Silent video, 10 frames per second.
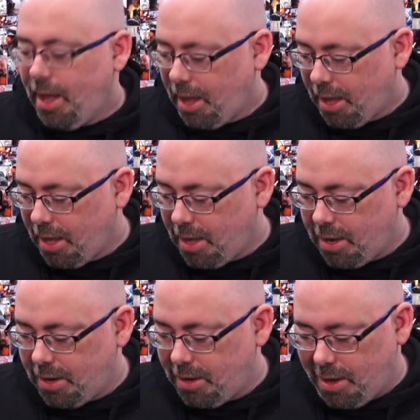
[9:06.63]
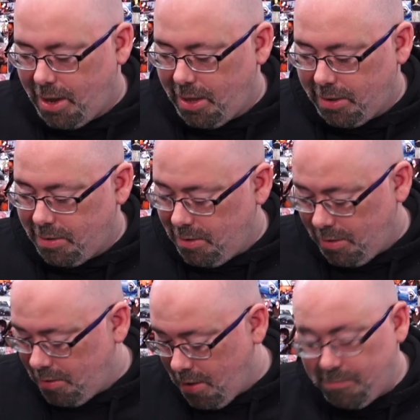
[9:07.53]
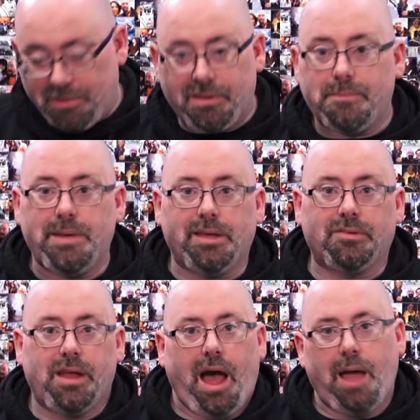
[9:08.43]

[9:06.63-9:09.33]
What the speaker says: And I'm just amazed.